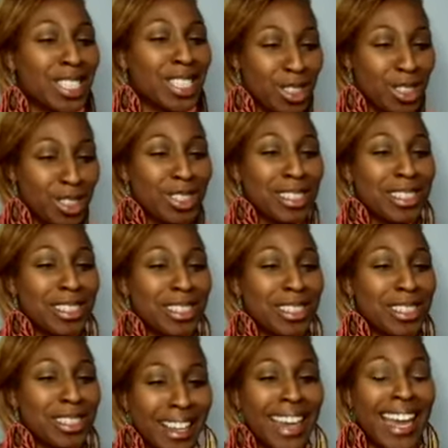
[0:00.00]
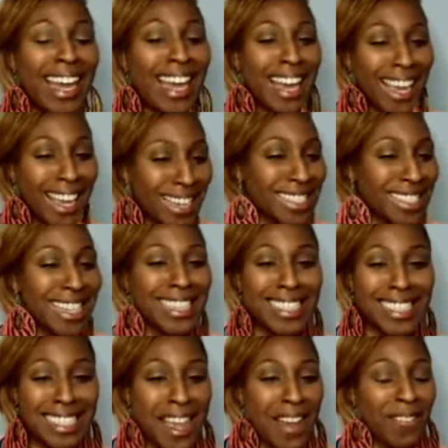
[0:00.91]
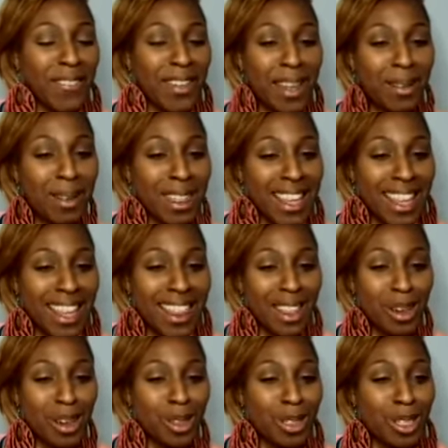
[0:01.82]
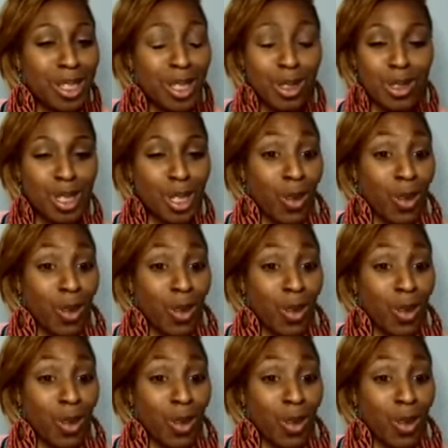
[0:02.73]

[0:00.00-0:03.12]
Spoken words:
usually, it's definitely within those